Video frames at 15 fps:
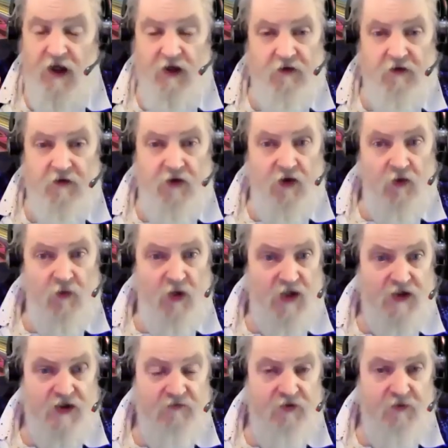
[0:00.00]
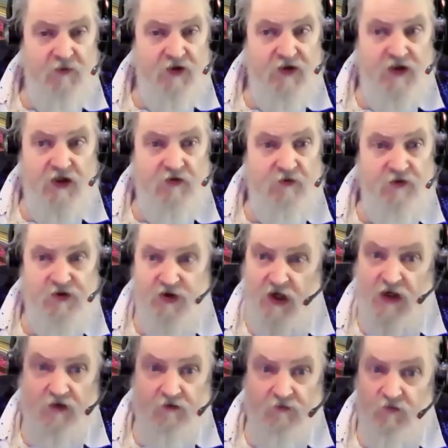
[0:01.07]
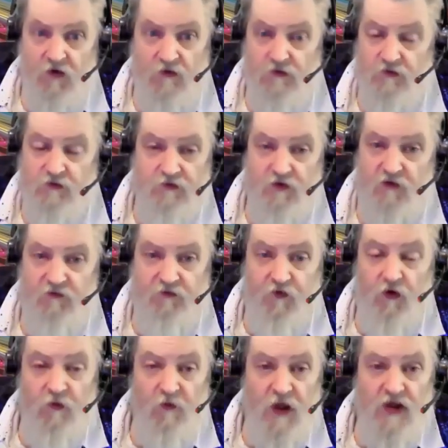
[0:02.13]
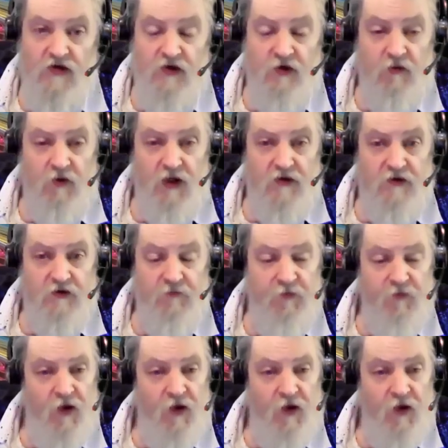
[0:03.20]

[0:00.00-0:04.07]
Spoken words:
And much of the mystics will say, those aforementioned ones